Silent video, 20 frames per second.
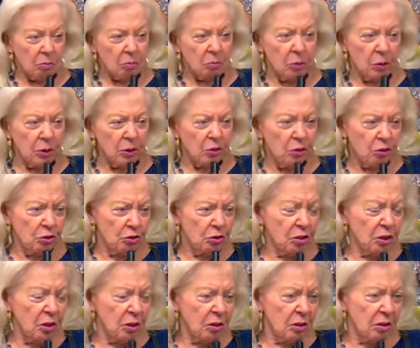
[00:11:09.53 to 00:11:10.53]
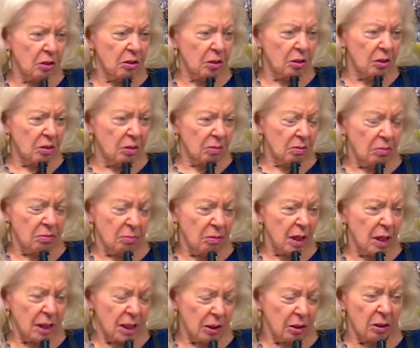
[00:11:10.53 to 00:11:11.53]
we see
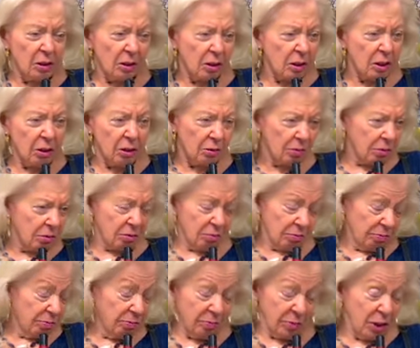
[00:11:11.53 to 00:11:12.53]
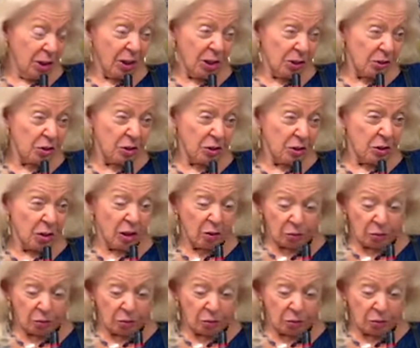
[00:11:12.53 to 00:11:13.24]
that, like Gaza and